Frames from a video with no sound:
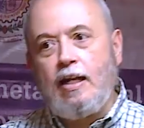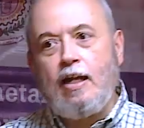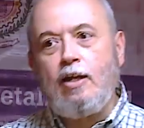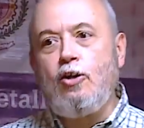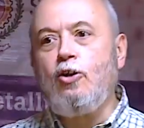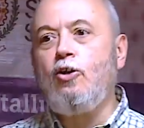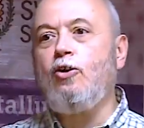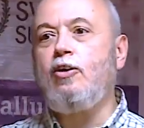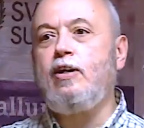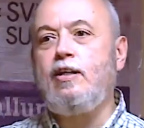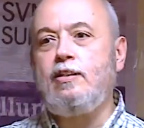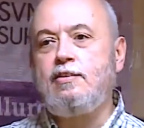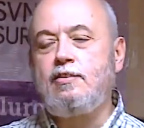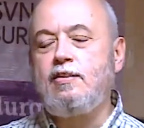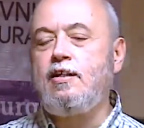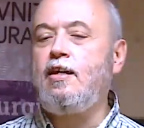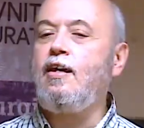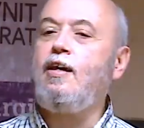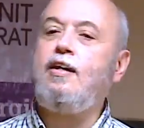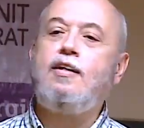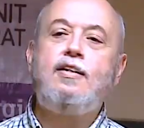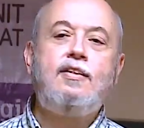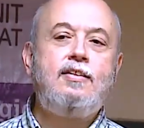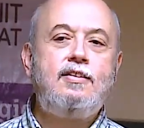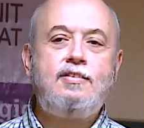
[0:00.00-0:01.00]
a log
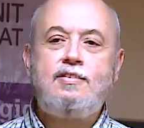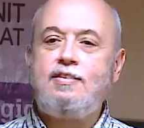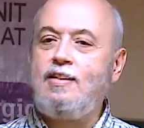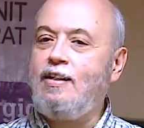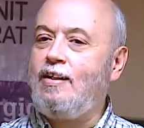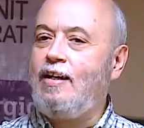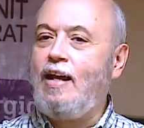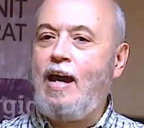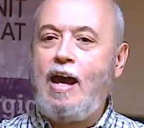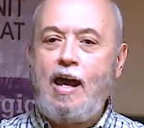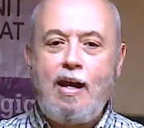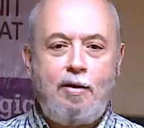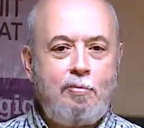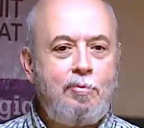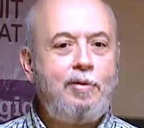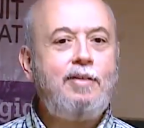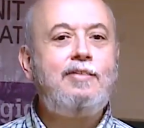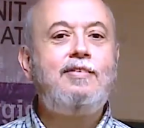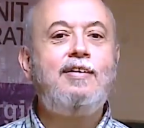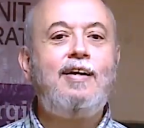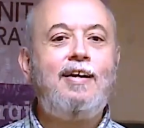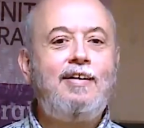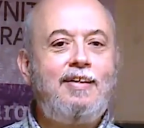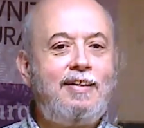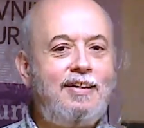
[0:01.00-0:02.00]
scale, it's an
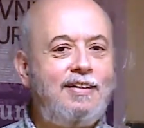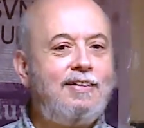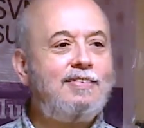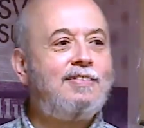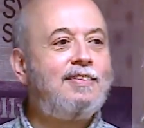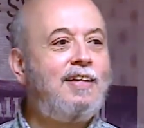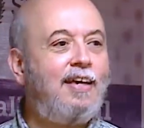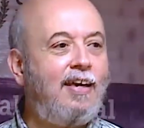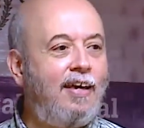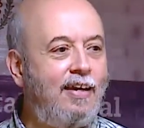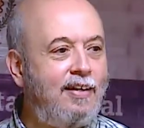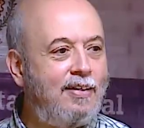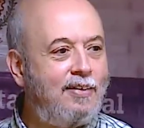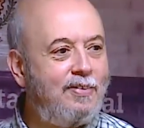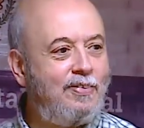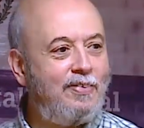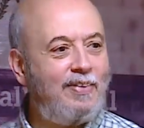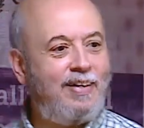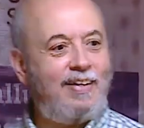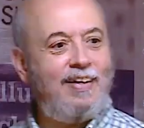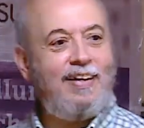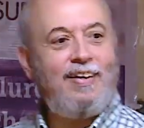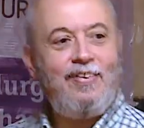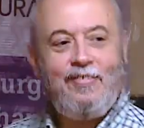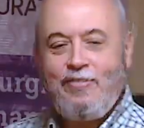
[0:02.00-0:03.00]
arbitrary scale.
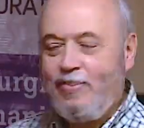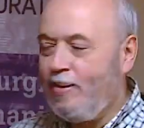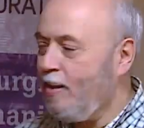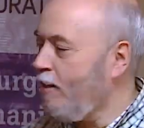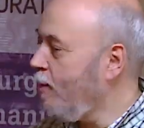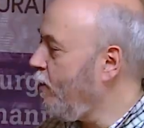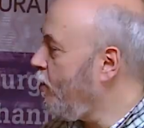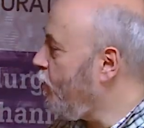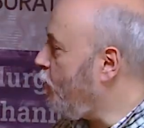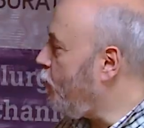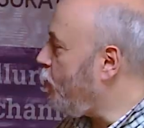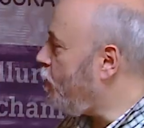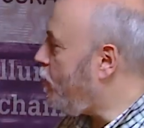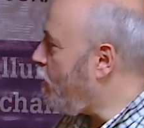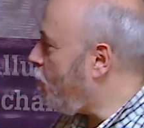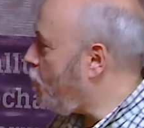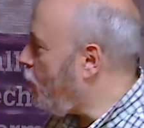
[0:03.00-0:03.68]
You see,